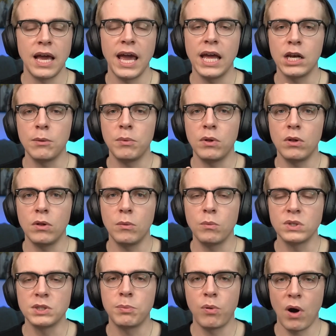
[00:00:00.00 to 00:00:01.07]
Hannibal
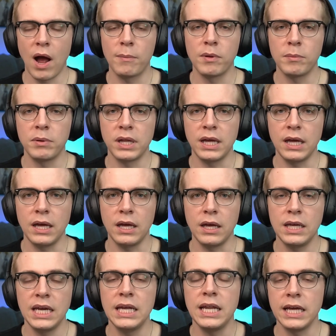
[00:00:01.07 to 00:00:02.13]
was
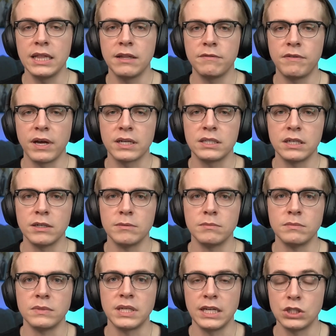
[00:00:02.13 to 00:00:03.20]
probably eating the
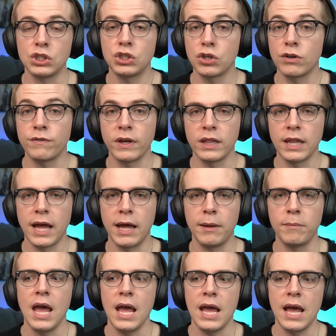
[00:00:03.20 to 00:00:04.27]
victims and serving
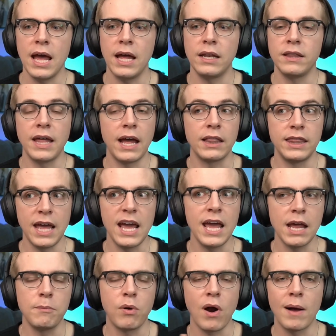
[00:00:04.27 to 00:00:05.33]
them, and that they
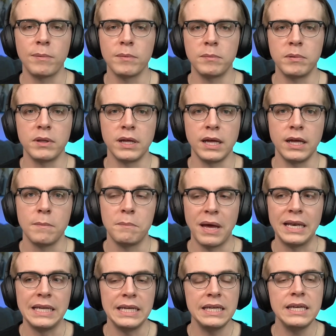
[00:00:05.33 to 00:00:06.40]
had probably
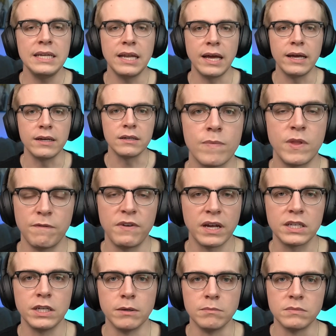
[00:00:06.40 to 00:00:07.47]
been eating the
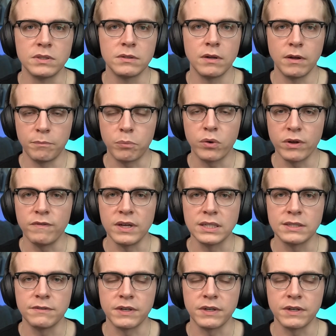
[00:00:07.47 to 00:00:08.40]
victims, the previous